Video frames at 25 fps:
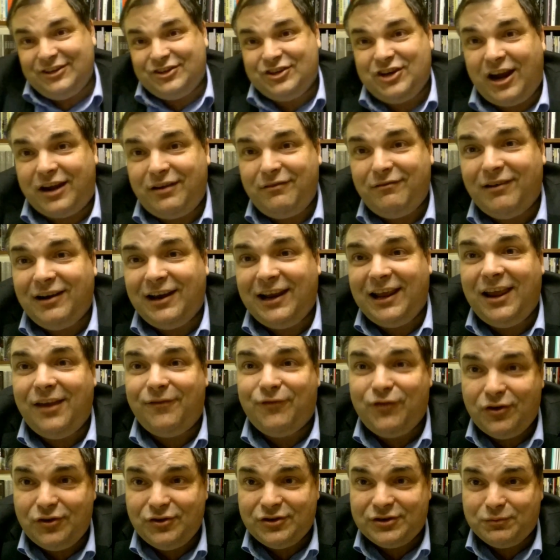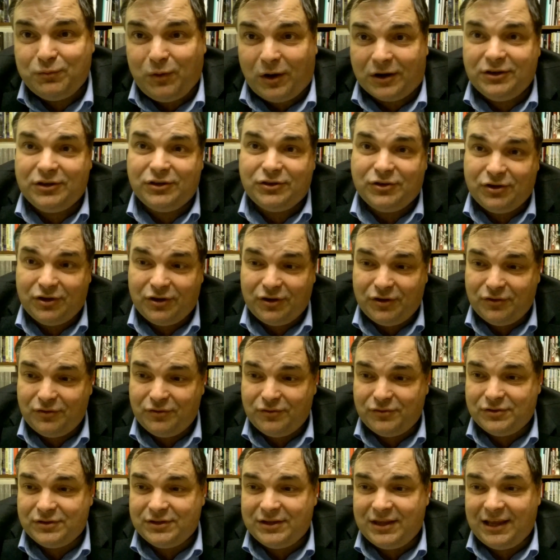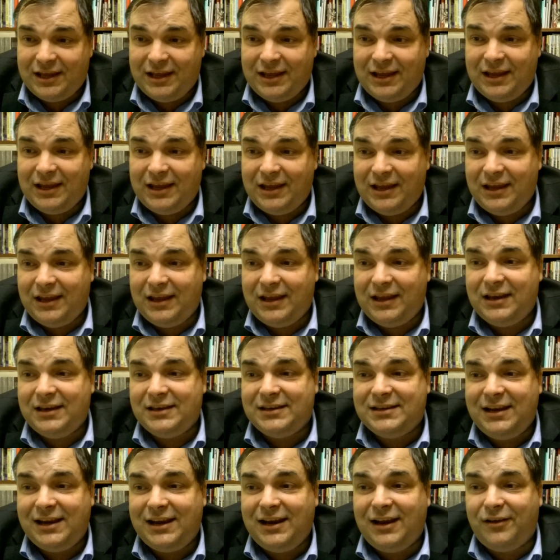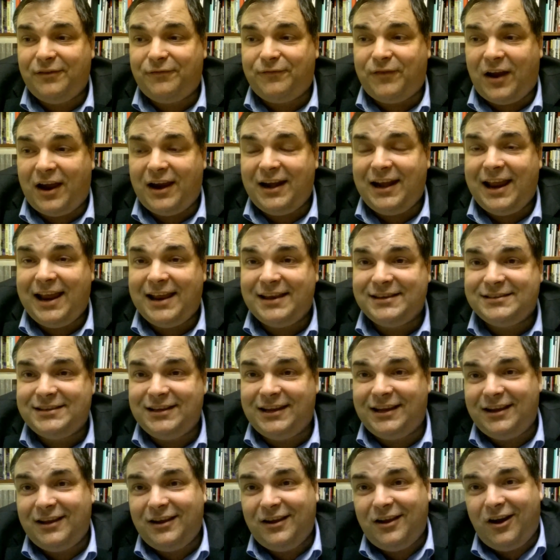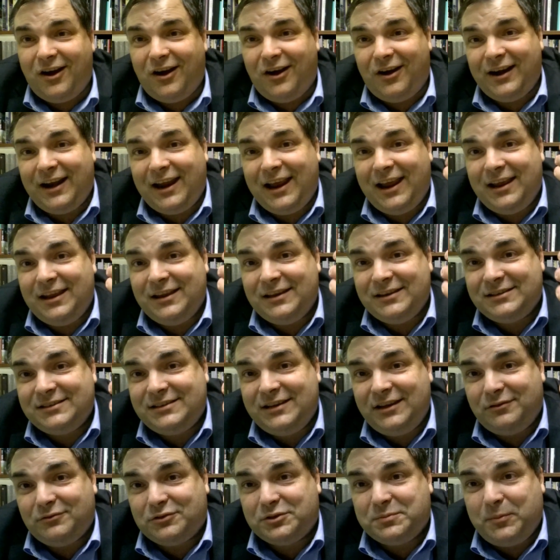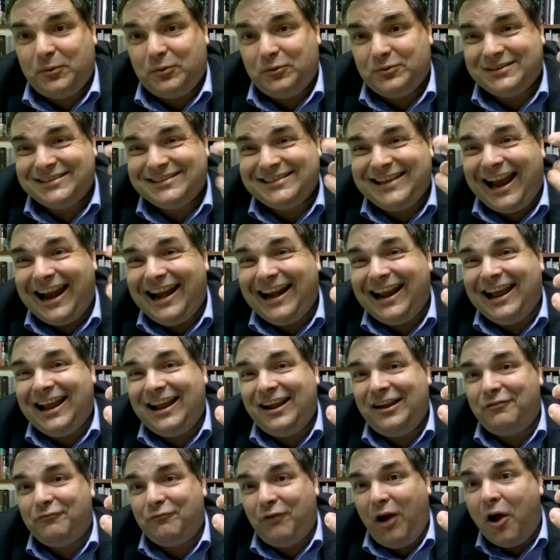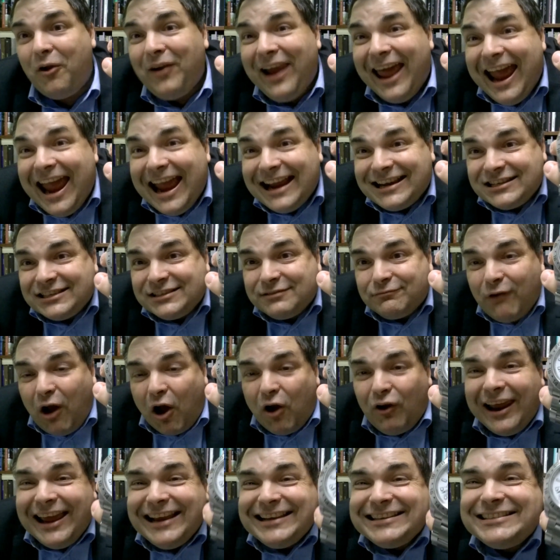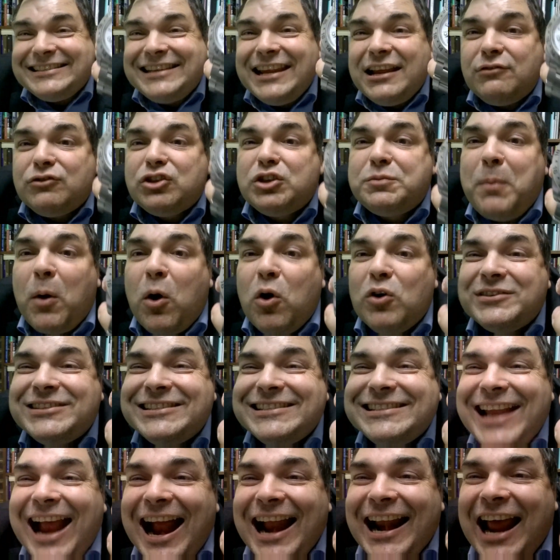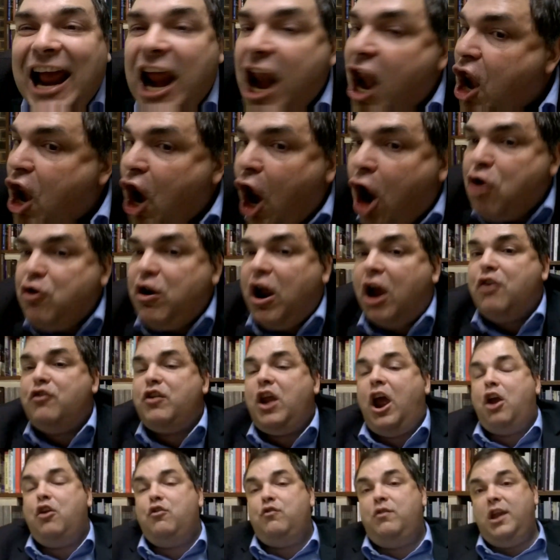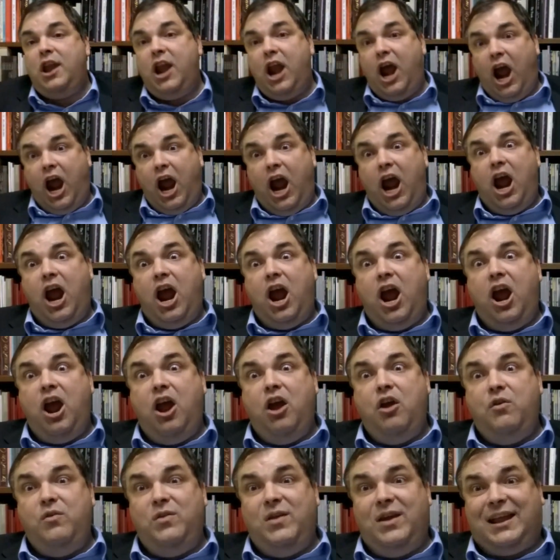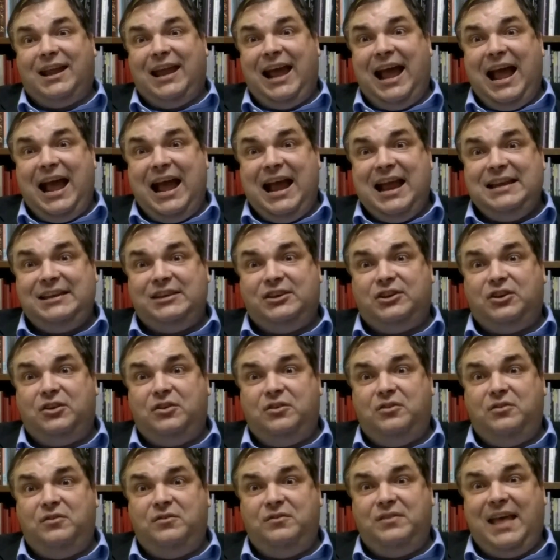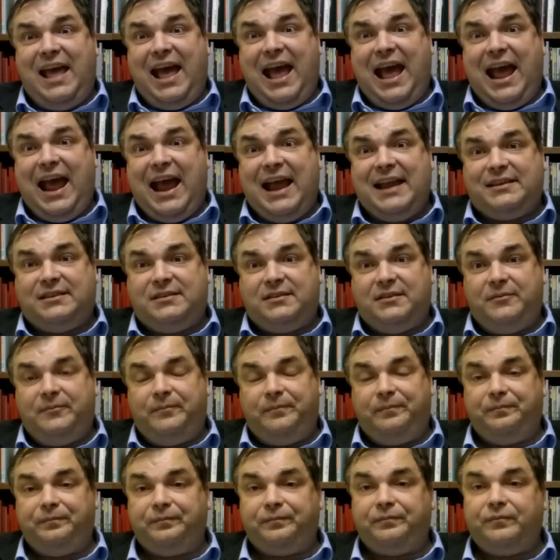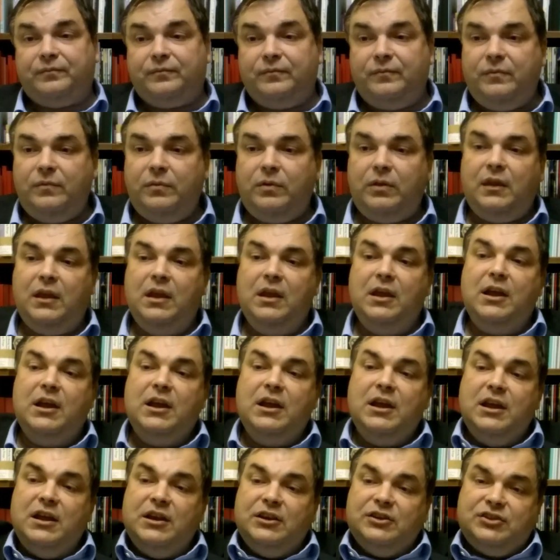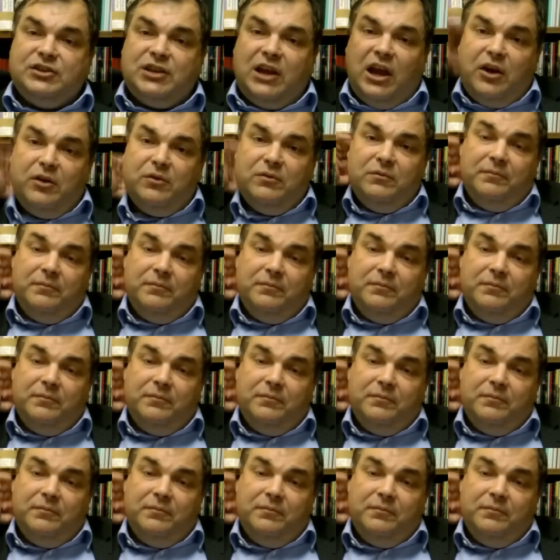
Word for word: generally, if you wanted to use the dealer financing on a Steel Sports Stunner, Rolex, Rolex Steel Sports Stunner, no, no, no, no, you can't do that. So